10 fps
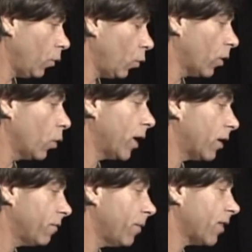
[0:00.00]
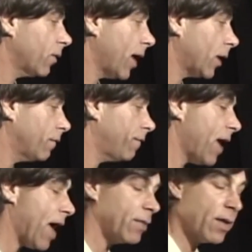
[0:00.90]
were aware of a mathematical
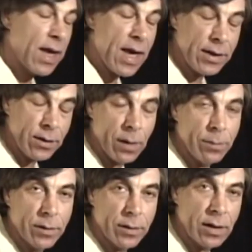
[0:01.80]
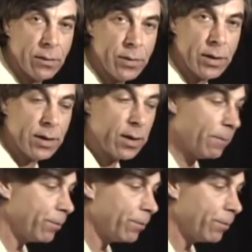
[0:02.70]
fact that any number can be